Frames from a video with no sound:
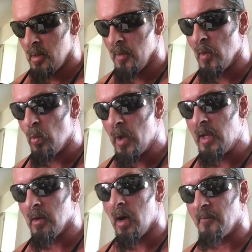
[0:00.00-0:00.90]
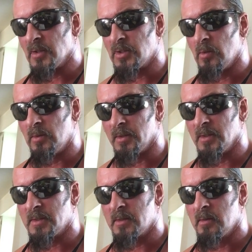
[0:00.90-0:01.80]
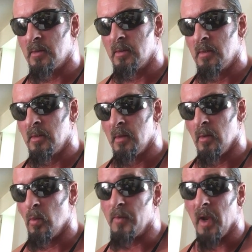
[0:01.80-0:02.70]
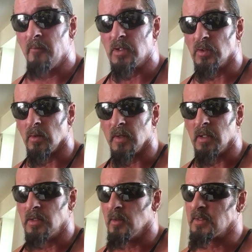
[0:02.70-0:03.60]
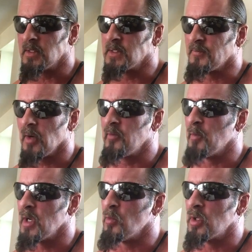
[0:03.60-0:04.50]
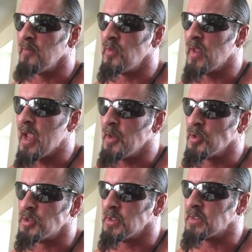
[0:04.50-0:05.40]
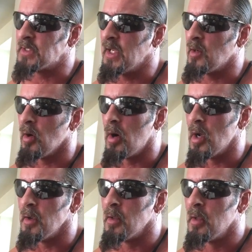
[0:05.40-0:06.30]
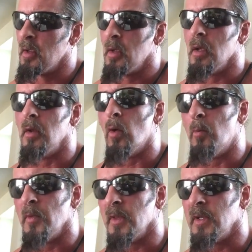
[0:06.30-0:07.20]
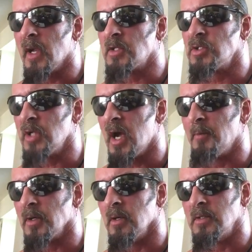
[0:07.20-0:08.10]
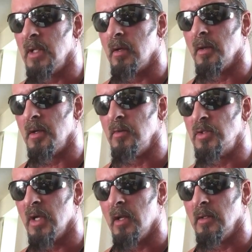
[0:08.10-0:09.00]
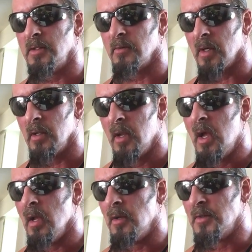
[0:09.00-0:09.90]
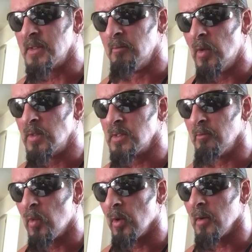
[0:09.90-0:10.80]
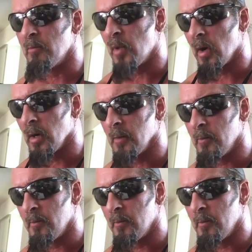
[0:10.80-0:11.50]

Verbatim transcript: and the weight off your shoulders with every chore that you do, as it is for everybody, will give you the energy to take on and open the next chapter and take on a new challenge, right? And here's the most important part